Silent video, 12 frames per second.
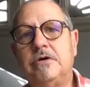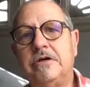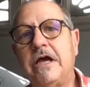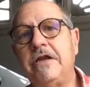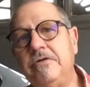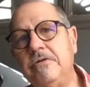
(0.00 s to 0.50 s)
And
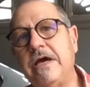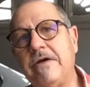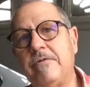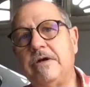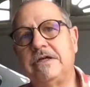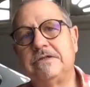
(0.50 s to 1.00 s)
I knew that
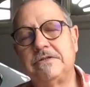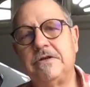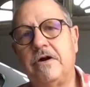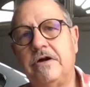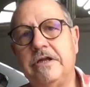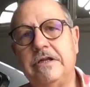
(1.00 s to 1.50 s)
when I
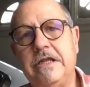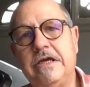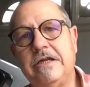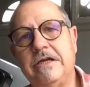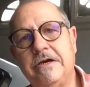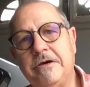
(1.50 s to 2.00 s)
started that
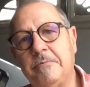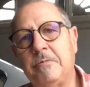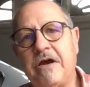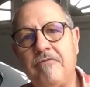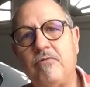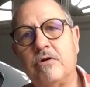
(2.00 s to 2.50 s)
um,
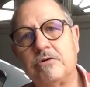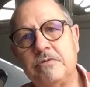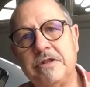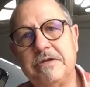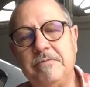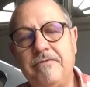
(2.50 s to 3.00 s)
I've worked
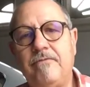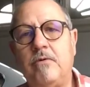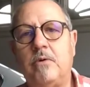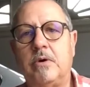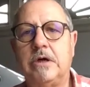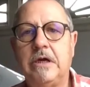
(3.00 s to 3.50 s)
with it
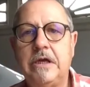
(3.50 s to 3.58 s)
before